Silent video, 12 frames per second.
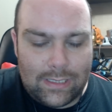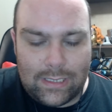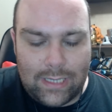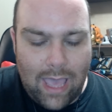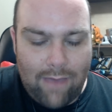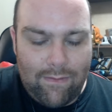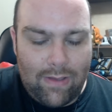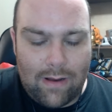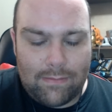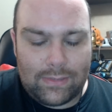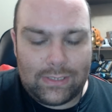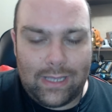Heavy
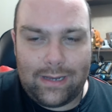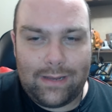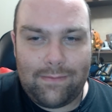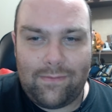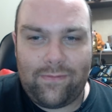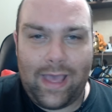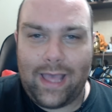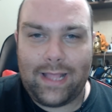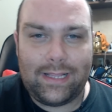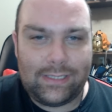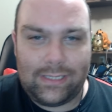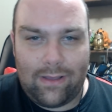Arms Gundam
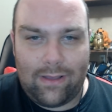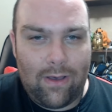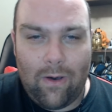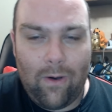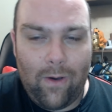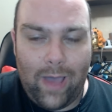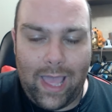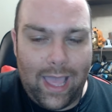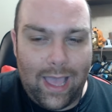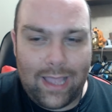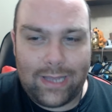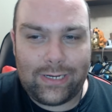fans,
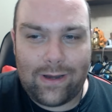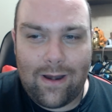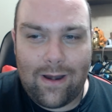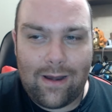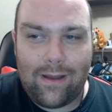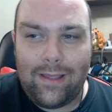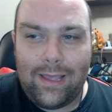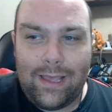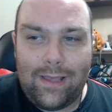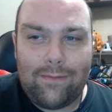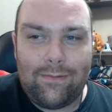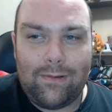ahoy, I sure
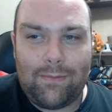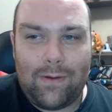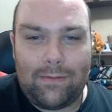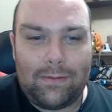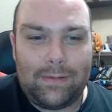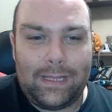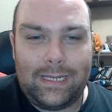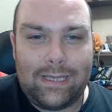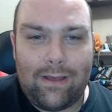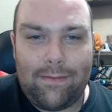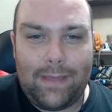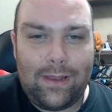will probably
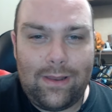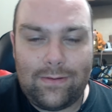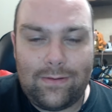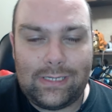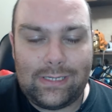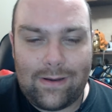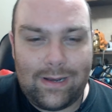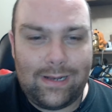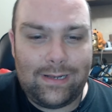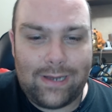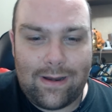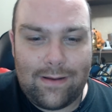tell me in no
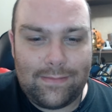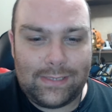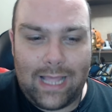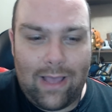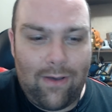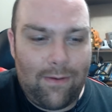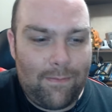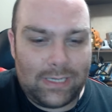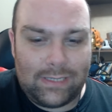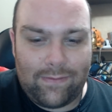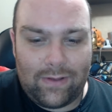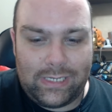certain terms how
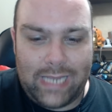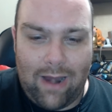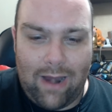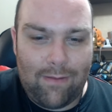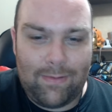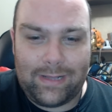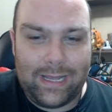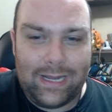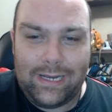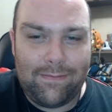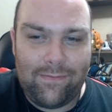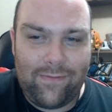much of a terrible
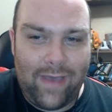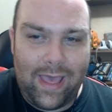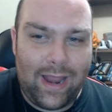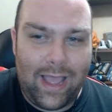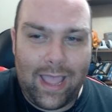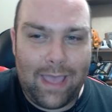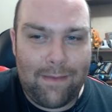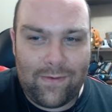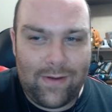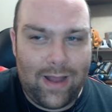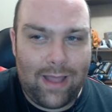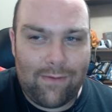Gundam fan I am
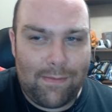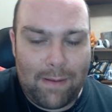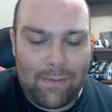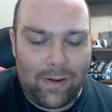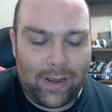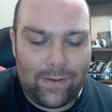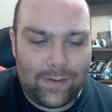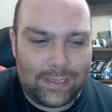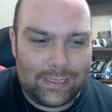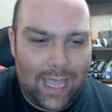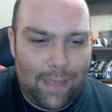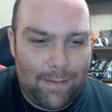for not remembering who
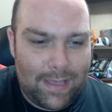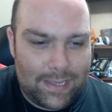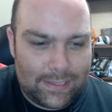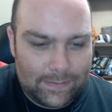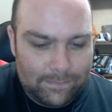his name is.